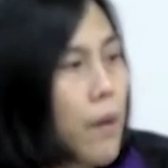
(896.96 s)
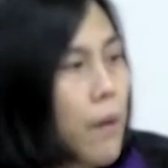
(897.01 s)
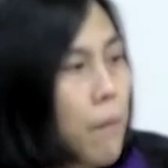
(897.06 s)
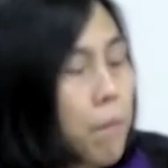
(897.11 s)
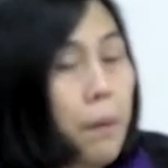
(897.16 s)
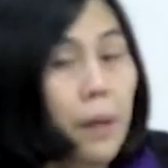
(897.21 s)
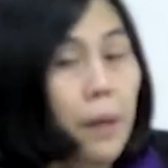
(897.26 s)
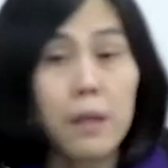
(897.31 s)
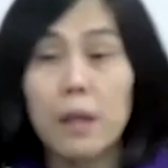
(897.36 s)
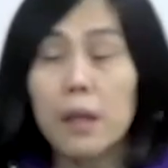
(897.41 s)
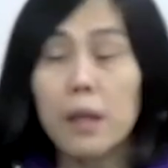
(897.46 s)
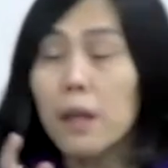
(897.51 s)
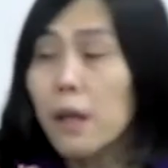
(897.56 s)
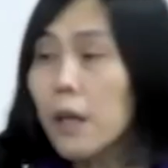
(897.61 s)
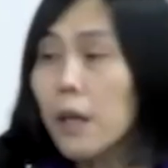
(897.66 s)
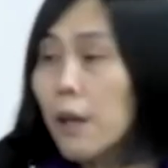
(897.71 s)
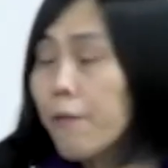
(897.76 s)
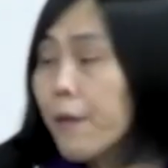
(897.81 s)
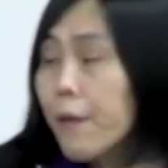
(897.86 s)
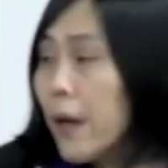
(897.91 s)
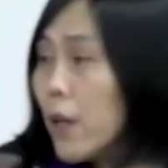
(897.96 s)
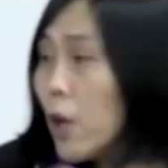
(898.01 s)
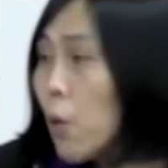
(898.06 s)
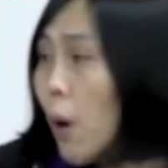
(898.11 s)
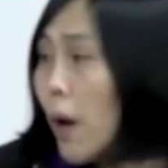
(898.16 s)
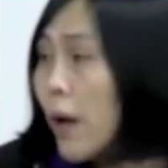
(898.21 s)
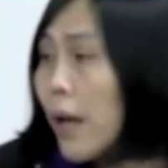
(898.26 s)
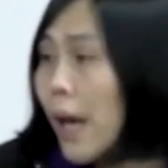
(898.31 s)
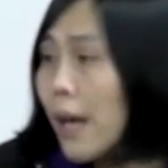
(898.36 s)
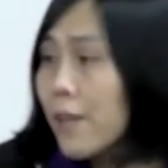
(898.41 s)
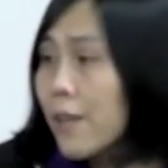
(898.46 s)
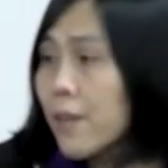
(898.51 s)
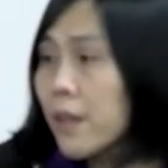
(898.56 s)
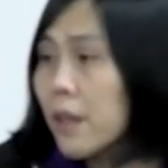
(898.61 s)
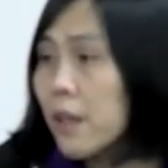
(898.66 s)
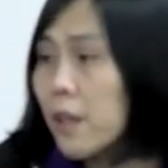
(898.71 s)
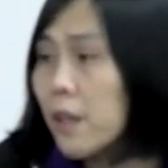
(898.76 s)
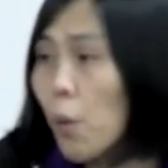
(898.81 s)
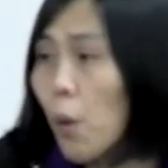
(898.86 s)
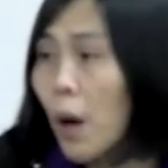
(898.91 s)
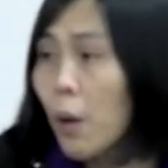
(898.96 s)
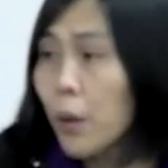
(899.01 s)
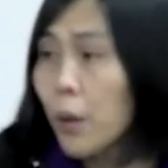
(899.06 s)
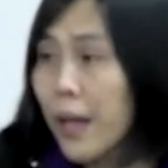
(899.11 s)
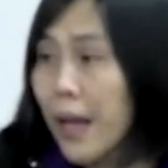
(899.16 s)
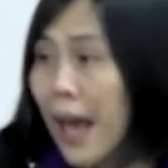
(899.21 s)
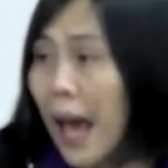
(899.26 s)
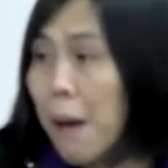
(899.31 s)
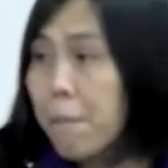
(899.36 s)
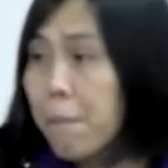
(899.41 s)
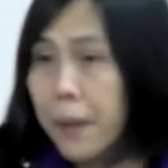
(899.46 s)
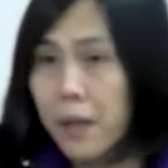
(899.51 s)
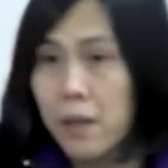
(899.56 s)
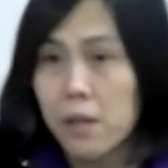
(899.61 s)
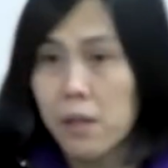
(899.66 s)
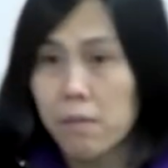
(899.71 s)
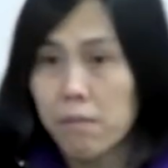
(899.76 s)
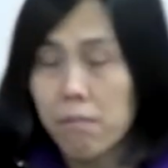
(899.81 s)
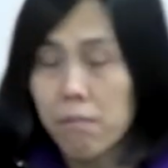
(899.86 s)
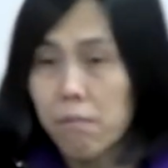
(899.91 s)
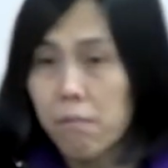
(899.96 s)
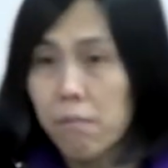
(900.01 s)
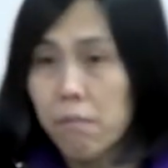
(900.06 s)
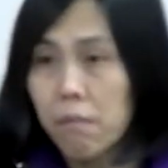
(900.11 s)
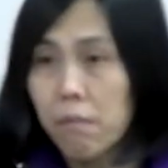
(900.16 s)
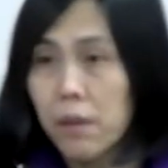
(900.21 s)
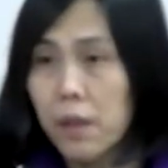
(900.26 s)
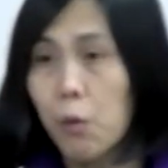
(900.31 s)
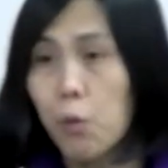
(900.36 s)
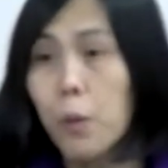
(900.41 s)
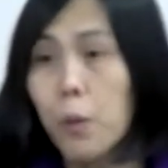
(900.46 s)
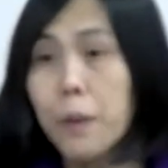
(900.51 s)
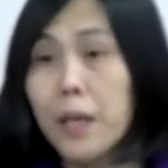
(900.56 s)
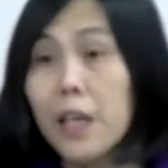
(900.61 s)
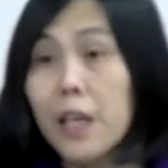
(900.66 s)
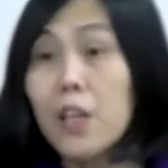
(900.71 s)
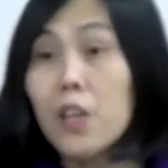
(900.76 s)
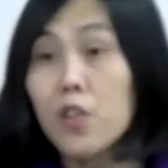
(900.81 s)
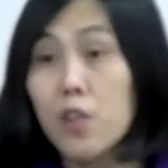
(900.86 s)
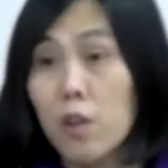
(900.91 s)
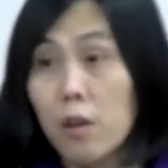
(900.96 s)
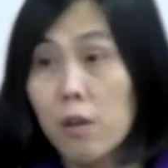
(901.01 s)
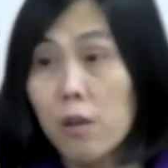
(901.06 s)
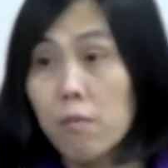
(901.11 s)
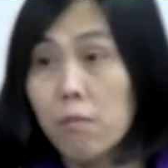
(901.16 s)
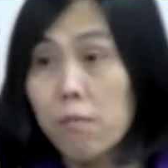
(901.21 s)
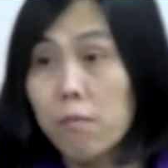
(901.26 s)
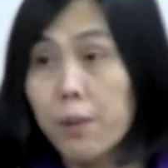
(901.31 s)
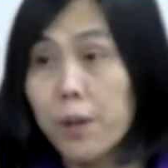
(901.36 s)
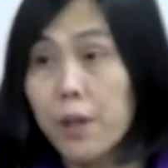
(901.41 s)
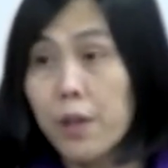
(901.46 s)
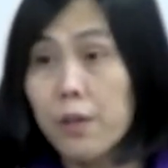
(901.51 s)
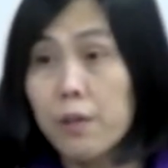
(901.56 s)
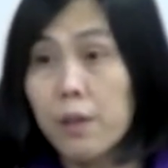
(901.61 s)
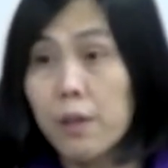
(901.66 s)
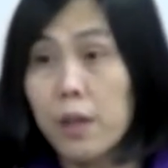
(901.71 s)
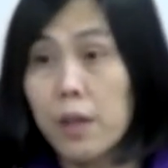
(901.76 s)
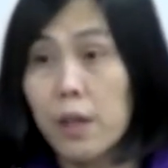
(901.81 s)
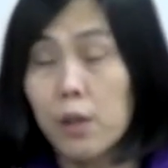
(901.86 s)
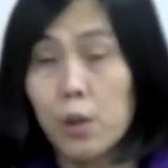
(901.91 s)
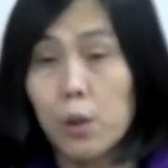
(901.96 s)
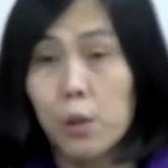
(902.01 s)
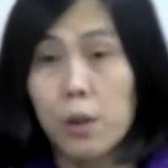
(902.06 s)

But if anyone has the, the one with the Abbott, that will be easier because they can do